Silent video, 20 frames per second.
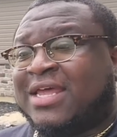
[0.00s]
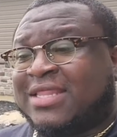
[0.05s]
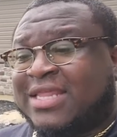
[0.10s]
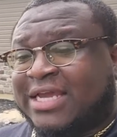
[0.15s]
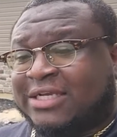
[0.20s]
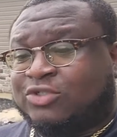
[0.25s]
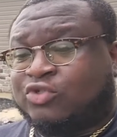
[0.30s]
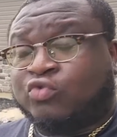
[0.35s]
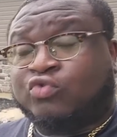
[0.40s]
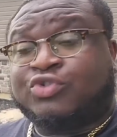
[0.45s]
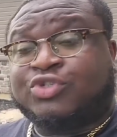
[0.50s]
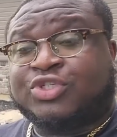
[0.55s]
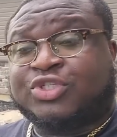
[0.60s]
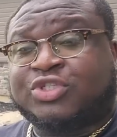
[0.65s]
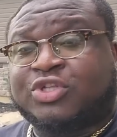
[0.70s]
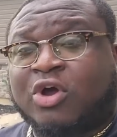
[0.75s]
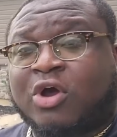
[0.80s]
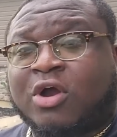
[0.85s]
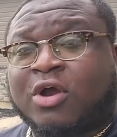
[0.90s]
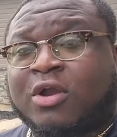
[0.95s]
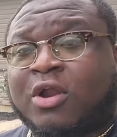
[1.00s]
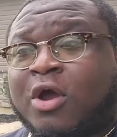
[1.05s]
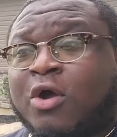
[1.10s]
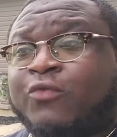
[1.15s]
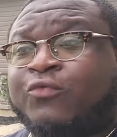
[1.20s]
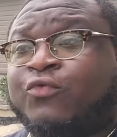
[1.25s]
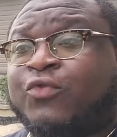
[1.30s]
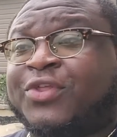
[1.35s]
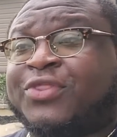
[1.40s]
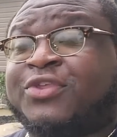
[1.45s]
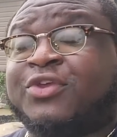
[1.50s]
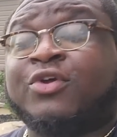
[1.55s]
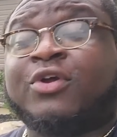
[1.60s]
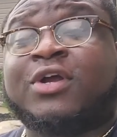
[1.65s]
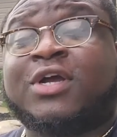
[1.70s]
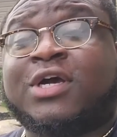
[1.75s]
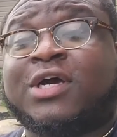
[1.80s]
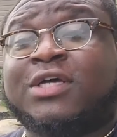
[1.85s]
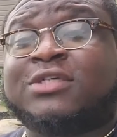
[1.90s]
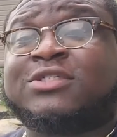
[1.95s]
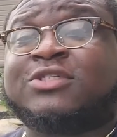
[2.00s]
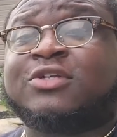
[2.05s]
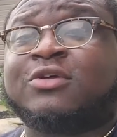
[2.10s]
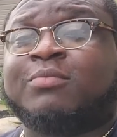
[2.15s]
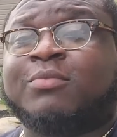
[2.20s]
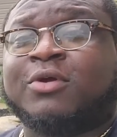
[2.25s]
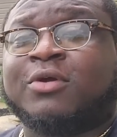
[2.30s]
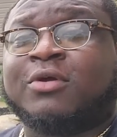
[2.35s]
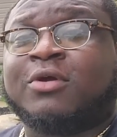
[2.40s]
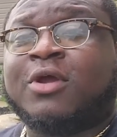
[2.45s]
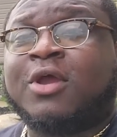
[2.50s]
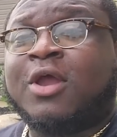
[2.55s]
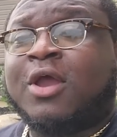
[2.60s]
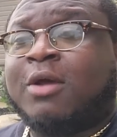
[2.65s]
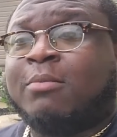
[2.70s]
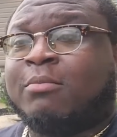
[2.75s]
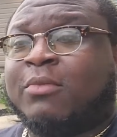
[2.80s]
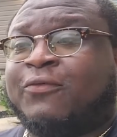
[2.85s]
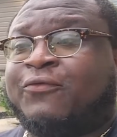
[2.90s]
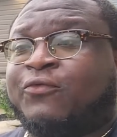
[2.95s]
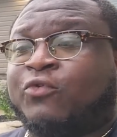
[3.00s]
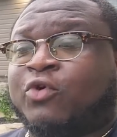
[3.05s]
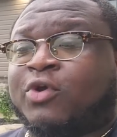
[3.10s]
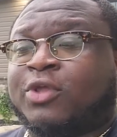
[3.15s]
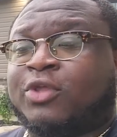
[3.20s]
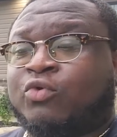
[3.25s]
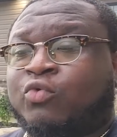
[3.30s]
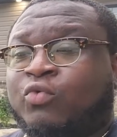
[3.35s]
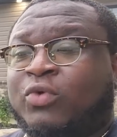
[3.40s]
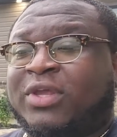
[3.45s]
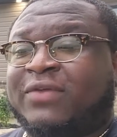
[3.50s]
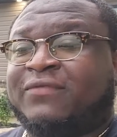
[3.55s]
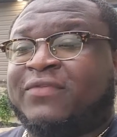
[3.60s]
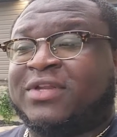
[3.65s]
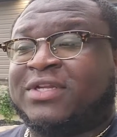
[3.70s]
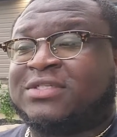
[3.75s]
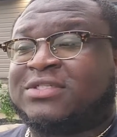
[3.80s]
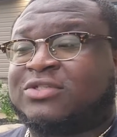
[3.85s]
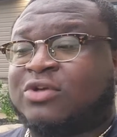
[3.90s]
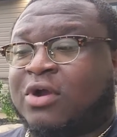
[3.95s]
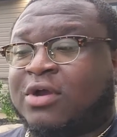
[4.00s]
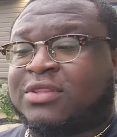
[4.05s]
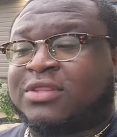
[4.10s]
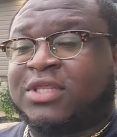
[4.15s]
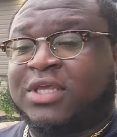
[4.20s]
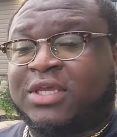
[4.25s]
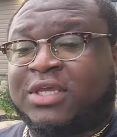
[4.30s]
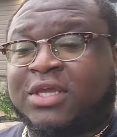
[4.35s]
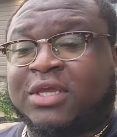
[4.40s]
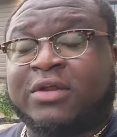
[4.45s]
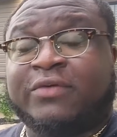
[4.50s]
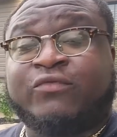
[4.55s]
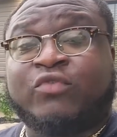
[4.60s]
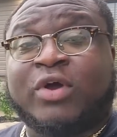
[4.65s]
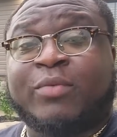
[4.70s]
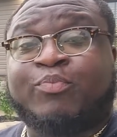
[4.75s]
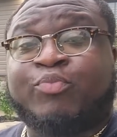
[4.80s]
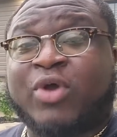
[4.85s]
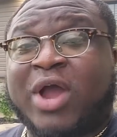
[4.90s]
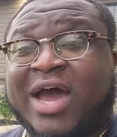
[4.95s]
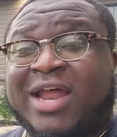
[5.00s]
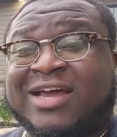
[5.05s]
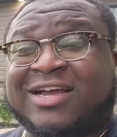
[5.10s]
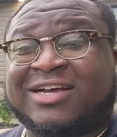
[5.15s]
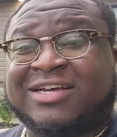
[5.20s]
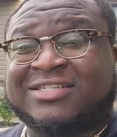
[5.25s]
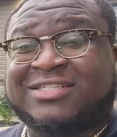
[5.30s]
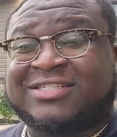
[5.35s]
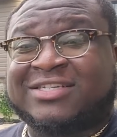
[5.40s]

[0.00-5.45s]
that you start off with your customer before you even start thinking of what product or